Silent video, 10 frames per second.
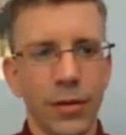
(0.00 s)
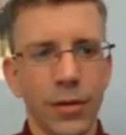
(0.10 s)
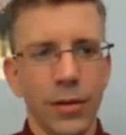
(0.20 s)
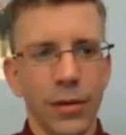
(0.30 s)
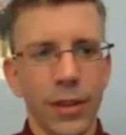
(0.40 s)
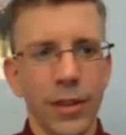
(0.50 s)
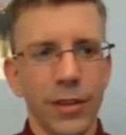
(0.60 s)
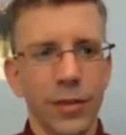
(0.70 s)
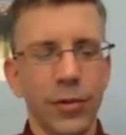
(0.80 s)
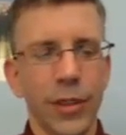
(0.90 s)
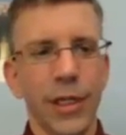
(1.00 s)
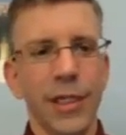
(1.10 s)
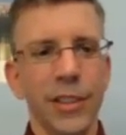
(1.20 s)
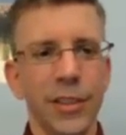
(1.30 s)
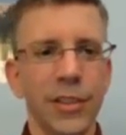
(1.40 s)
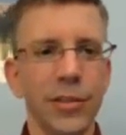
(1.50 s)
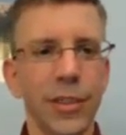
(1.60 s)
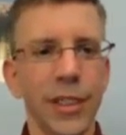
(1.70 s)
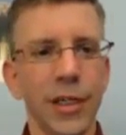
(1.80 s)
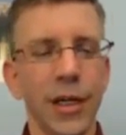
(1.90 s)
Okay, so what did I just do
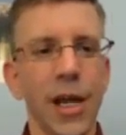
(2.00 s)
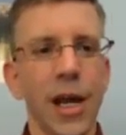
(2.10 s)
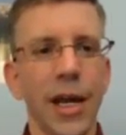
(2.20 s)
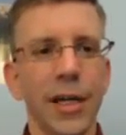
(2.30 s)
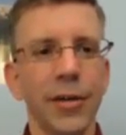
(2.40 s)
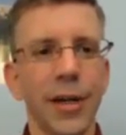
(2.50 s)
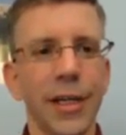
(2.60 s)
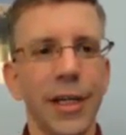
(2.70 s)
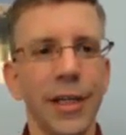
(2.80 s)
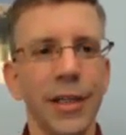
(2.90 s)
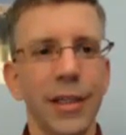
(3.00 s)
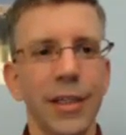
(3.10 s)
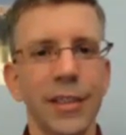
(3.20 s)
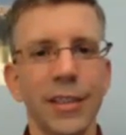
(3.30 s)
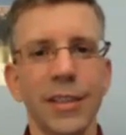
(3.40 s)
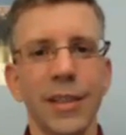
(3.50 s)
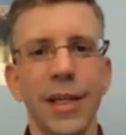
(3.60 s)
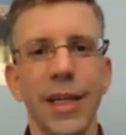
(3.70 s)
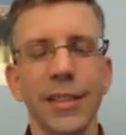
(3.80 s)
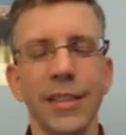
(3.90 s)
here? I created a list that
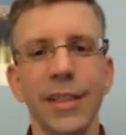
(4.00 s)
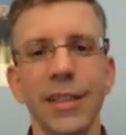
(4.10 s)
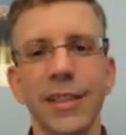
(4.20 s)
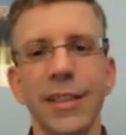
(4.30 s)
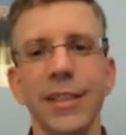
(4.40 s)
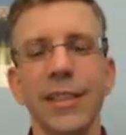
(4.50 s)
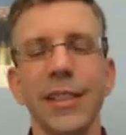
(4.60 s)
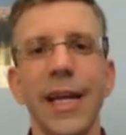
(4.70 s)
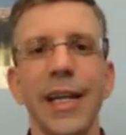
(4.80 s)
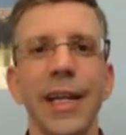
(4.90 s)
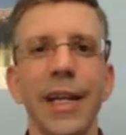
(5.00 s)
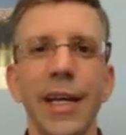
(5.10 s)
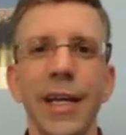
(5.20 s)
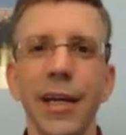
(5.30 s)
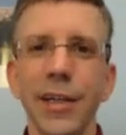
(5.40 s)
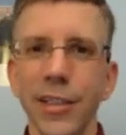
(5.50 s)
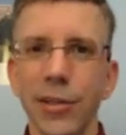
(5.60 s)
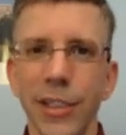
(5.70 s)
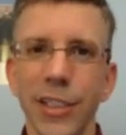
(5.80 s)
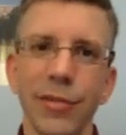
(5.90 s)
has lists inside it. Now here's a
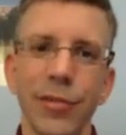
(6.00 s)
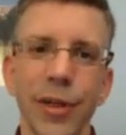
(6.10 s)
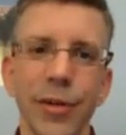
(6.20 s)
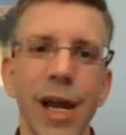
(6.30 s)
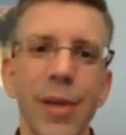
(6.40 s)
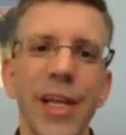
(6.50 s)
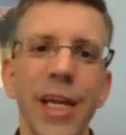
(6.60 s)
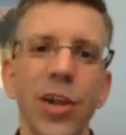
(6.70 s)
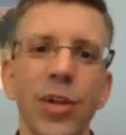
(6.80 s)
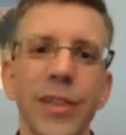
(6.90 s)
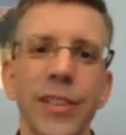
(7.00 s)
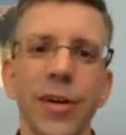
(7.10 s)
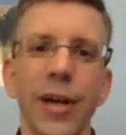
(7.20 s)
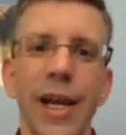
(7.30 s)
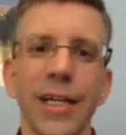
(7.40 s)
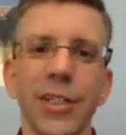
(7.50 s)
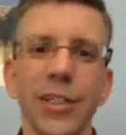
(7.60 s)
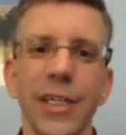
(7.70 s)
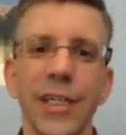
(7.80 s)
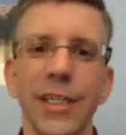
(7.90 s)
question for you. How many elements are actually
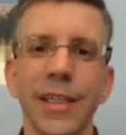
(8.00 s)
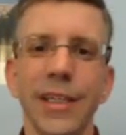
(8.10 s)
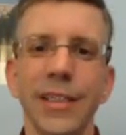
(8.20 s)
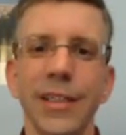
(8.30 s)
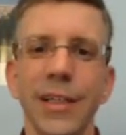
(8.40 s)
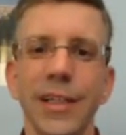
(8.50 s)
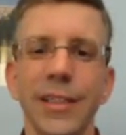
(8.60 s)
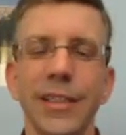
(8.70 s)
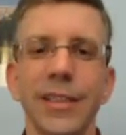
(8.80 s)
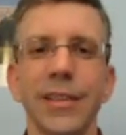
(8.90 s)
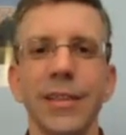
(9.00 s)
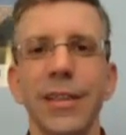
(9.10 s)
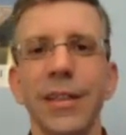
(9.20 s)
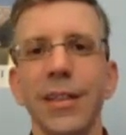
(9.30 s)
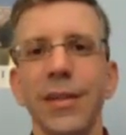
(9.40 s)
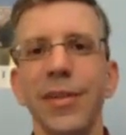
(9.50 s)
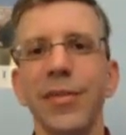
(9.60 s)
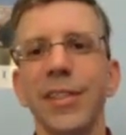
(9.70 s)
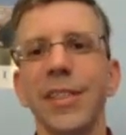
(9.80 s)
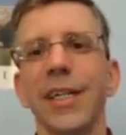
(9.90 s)
in this list? Let me give you a
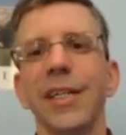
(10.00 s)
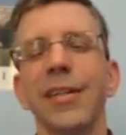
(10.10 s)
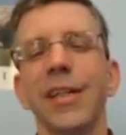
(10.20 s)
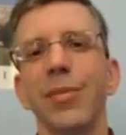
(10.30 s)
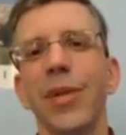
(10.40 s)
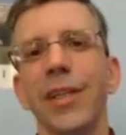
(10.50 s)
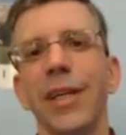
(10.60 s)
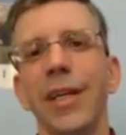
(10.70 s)
second to think about that.